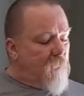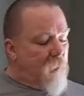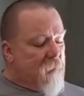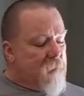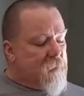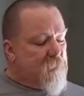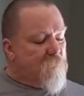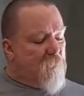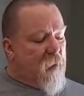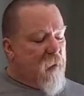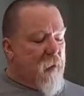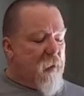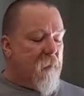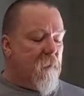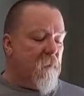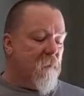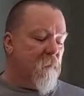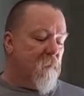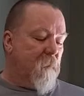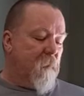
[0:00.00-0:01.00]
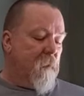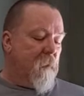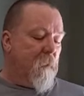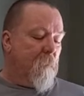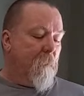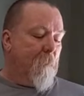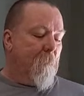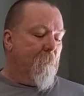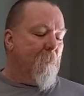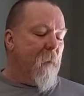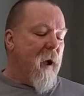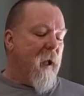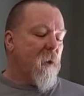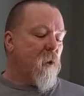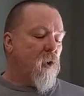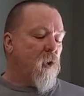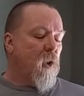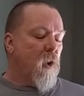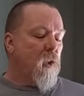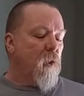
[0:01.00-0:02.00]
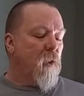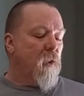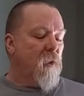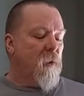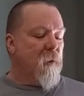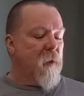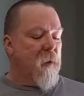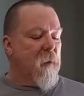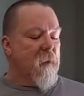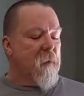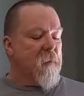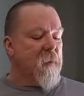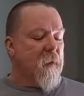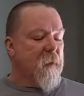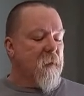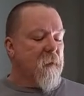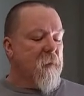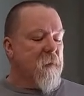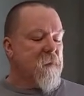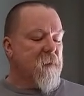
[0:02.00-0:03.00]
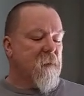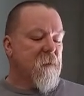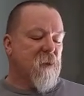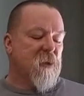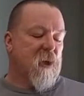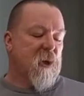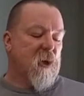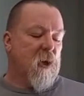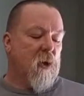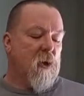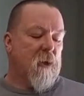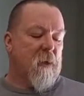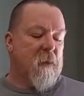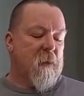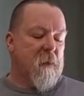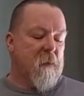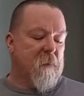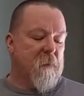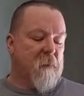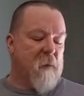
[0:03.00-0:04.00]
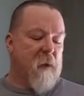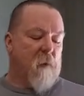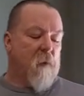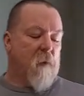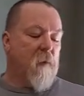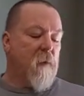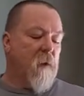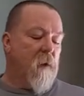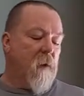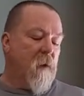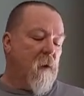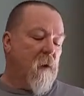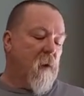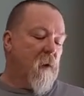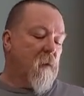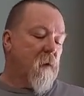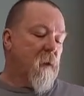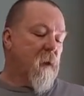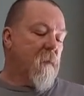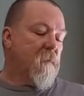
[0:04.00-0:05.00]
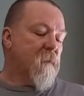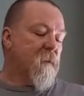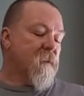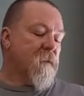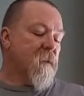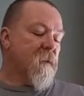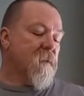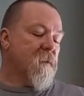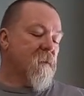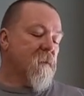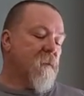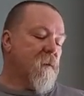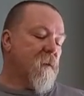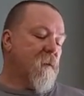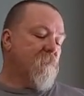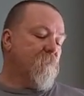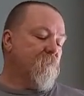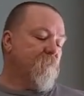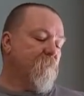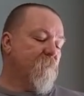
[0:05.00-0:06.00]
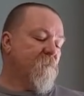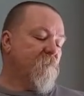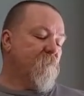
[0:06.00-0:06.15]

is my micro Nicoletta Ciccoli tarot. Okay, this is the